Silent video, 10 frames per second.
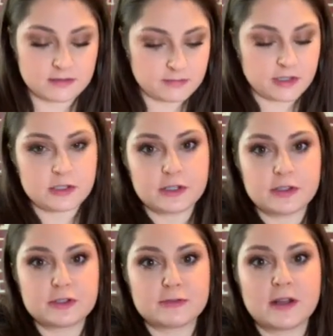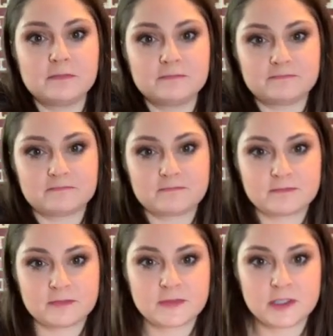I'm gonna turn this around.
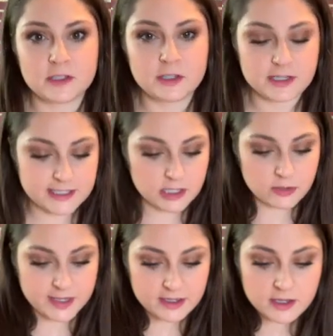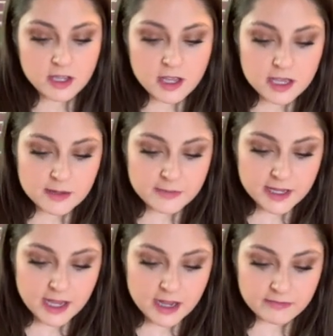You can see a little bit. I'm
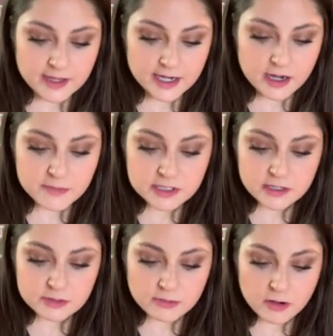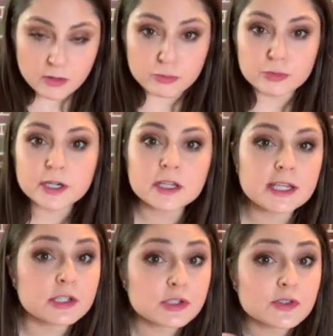just gonna draw a
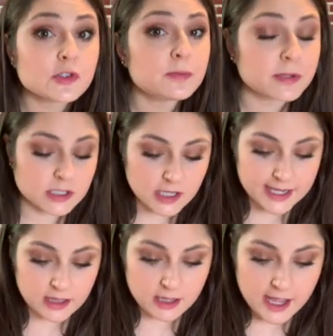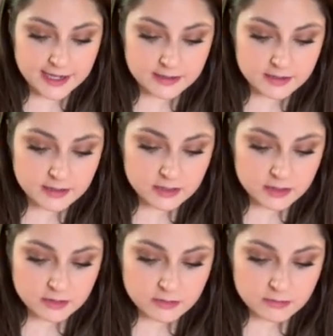really super light line
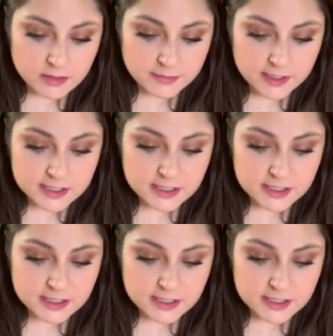where I'm gonna